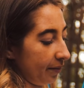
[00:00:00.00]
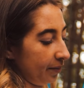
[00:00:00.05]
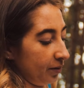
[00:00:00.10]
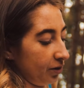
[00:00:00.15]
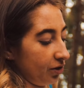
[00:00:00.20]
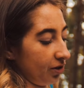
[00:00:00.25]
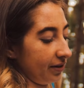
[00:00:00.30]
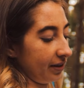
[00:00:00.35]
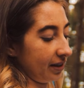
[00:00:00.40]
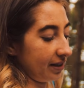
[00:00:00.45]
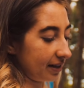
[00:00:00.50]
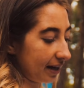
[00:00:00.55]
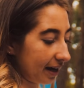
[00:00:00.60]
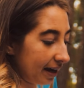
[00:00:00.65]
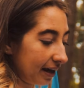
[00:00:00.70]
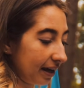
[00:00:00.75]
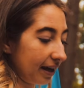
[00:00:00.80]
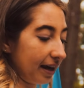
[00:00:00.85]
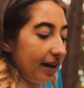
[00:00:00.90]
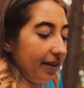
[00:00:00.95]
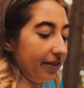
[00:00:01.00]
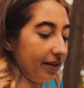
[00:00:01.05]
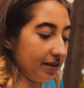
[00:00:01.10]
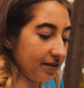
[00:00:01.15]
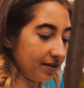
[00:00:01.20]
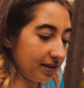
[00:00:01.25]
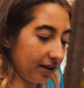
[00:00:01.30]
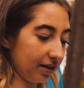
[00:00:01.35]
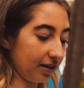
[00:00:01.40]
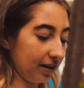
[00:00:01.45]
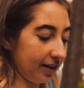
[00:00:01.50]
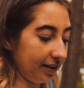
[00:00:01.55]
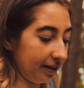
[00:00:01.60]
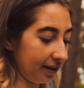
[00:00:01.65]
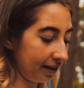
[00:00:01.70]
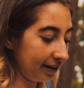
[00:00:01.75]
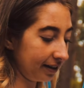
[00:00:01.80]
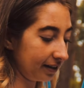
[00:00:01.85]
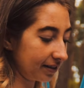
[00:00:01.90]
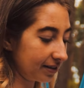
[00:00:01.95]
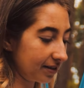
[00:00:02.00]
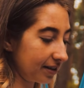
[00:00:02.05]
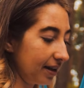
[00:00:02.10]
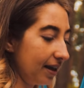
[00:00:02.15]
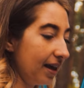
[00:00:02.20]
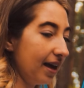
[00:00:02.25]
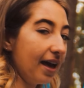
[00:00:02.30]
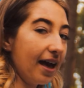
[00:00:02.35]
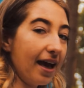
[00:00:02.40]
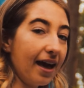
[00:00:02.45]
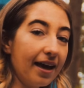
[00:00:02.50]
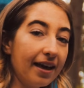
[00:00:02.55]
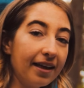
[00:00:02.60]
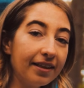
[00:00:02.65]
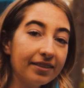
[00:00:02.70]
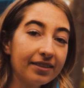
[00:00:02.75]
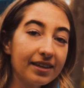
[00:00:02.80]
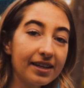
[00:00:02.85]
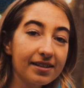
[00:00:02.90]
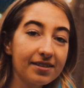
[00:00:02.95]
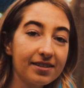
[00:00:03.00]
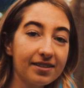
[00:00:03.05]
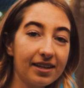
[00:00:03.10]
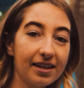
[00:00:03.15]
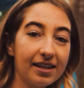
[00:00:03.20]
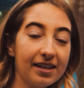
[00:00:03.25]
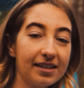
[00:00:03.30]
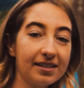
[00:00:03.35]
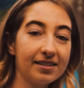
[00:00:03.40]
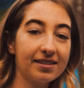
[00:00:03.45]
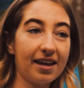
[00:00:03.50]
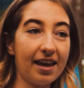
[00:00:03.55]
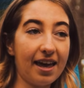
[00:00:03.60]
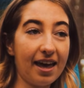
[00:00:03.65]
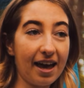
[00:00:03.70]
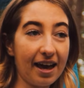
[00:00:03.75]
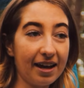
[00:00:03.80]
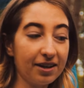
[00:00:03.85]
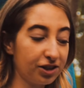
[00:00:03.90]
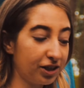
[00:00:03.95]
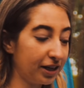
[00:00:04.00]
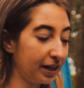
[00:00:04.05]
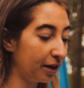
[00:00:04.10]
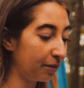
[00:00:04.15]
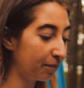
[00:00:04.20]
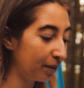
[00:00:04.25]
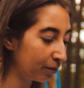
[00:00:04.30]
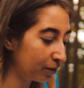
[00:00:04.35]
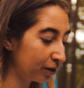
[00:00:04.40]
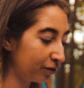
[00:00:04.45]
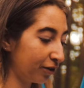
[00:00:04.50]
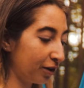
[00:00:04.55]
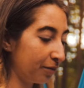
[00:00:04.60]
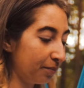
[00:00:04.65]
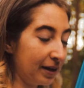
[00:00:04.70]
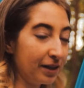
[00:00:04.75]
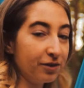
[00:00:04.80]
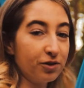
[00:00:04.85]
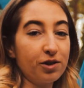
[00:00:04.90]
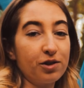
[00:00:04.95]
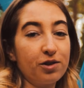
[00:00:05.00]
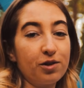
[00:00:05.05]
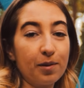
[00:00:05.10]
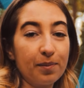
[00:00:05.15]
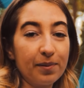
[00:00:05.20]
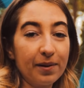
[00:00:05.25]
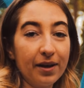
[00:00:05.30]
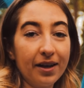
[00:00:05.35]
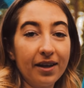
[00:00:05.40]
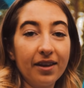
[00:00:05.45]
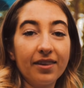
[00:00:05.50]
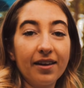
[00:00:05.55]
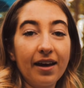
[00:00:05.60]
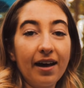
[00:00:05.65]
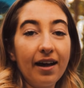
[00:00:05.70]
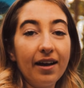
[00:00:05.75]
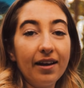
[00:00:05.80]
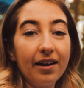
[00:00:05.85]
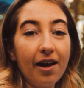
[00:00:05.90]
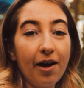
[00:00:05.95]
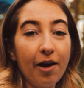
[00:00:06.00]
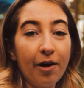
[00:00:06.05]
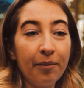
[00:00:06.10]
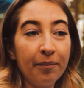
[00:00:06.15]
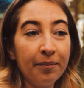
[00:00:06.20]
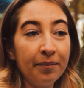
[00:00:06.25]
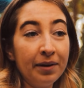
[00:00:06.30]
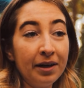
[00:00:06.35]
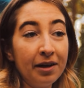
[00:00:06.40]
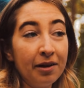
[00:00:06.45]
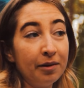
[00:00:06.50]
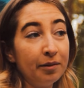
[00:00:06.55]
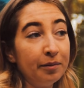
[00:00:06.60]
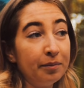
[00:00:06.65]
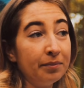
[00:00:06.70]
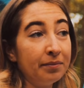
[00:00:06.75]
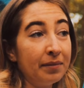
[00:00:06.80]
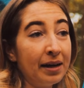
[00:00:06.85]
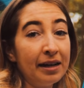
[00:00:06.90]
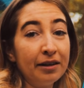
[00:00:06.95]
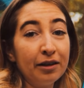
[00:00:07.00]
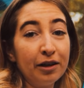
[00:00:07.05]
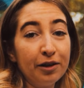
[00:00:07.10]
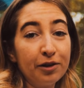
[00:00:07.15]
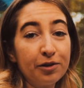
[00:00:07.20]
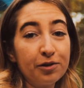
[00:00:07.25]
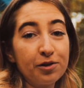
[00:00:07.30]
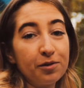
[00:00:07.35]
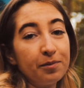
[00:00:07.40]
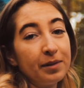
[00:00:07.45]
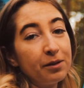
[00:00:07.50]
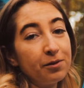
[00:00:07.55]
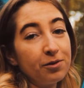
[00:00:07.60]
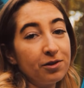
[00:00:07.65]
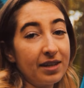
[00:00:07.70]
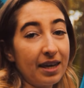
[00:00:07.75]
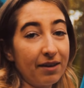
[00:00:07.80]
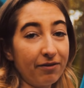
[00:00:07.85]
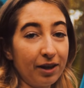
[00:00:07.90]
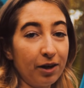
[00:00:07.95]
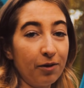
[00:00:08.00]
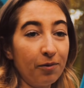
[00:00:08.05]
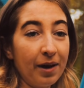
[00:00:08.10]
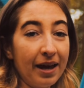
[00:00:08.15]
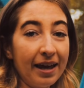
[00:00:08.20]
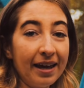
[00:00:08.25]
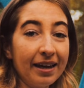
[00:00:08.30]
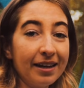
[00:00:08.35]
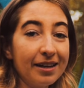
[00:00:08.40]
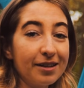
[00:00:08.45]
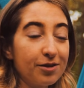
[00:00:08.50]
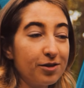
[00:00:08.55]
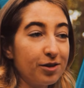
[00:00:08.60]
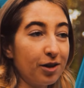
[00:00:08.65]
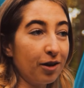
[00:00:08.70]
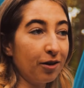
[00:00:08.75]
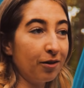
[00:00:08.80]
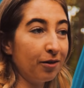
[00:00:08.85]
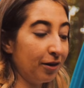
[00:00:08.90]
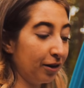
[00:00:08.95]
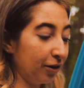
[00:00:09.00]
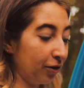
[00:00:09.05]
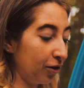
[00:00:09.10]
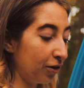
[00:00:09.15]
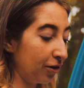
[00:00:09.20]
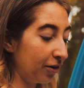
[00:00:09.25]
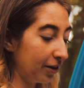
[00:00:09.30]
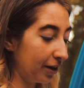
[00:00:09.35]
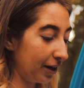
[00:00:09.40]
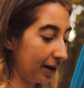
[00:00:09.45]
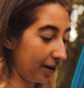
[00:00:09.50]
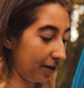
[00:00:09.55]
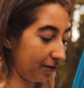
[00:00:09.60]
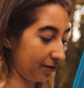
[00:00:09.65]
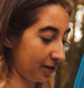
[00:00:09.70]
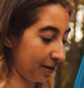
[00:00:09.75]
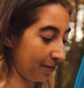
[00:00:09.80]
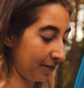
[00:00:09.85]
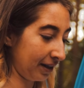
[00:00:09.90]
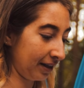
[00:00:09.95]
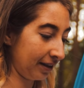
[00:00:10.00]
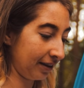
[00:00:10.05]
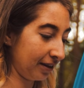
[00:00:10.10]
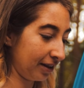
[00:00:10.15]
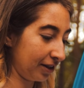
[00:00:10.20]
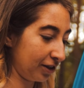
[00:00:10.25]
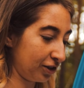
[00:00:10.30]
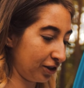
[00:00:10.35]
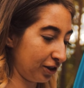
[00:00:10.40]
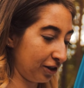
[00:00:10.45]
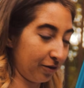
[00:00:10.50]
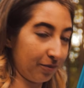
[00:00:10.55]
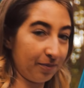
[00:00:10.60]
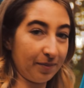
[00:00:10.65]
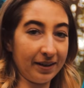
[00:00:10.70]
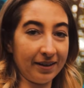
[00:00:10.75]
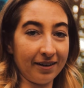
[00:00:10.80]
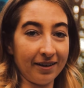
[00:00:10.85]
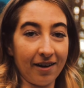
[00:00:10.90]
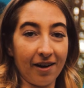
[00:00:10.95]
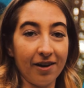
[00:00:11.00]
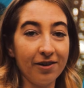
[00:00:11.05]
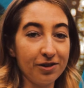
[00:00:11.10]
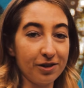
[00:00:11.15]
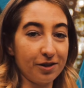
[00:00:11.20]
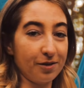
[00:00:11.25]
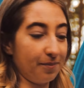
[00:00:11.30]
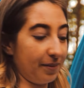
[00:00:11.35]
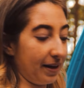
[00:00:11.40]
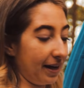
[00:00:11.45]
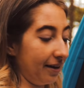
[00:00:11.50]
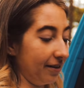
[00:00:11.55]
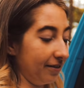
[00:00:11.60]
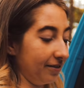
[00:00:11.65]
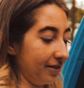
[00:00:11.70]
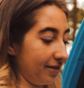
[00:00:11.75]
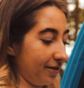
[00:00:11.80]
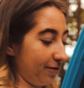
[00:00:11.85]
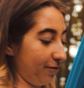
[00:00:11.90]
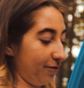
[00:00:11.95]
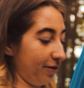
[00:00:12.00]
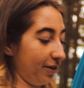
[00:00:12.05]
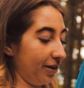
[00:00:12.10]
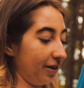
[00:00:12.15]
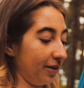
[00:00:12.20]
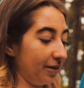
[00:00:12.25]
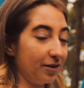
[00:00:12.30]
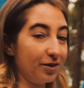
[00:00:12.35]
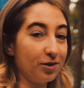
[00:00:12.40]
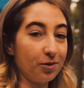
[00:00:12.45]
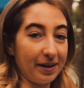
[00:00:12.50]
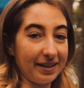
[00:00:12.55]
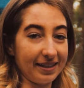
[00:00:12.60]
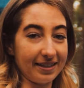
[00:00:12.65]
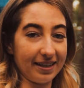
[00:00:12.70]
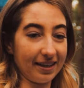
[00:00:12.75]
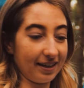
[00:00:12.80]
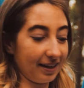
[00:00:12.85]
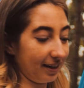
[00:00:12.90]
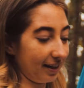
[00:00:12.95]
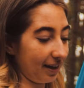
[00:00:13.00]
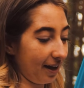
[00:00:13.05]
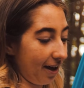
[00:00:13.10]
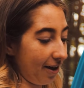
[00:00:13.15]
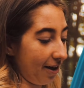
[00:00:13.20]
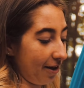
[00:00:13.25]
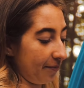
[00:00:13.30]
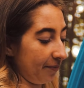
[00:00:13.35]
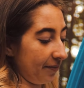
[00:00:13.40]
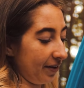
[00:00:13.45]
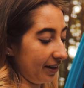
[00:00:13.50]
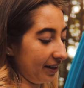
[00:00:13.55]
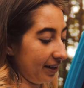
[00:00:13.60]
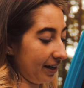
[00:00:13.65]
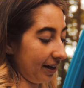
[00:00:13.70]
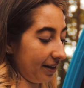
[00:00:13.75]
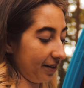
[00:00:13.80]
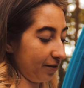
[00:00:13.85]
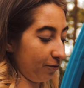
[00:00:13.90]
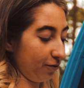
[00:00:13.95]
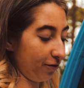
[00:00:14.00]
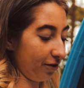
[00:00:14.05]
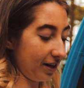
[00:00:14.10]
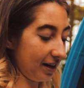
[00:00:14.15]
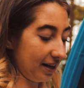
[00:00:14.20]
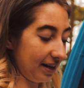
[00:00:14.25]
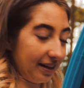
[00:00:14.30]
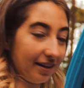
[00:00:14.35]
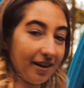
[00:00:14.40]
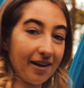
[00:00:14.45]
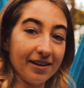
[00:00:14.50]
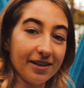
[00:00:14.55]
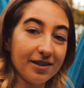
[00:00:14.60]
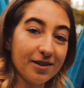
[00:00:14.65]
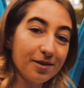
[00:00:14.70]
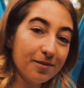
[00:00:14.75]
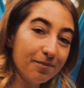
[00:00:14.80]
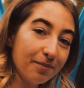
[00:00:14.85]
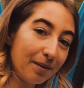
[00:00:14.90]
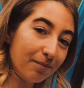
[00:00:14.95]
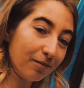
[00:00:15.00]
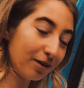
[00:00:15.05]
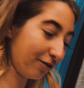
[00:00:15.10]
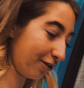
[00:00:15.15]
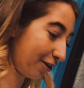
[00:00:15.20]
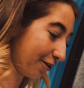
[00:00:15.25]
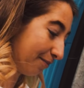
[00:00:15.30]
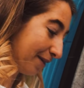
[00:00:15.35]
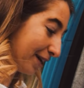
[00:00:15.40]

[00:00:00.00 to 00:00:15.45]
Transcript: during the day and then single at night. And this is actually a memory foam mattress topper that a man local to me was giving away. So I got something that should have been hundreds of pounds for 20, and yeah, really nice memory foam